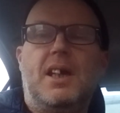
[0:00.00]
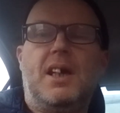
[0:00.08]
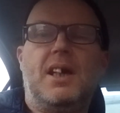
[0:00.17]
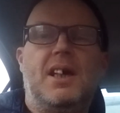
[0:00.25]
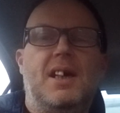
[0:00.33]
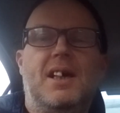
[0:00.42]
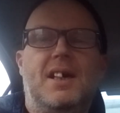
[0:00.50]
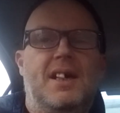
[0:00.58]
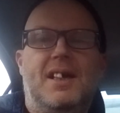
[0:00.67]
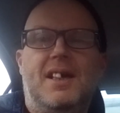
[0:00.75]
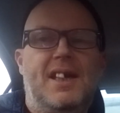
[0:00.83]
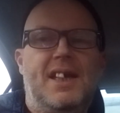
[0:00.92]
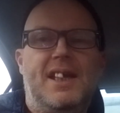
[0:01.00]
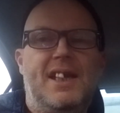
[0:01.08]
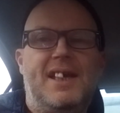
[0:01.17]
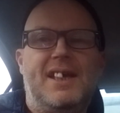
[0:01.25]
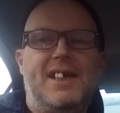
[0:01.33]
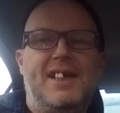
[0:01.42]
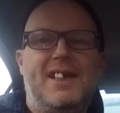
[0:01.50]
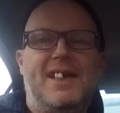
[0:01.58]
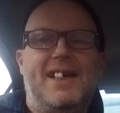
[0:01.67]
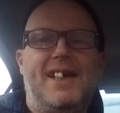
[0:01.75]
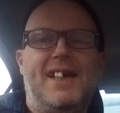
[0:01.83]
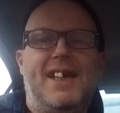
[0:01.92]
Uh, it,
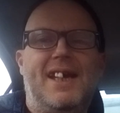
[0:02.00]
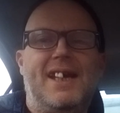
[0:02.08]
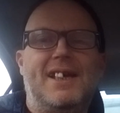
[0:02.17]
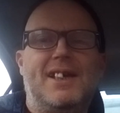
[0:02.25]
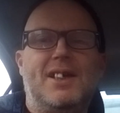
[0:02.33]
it,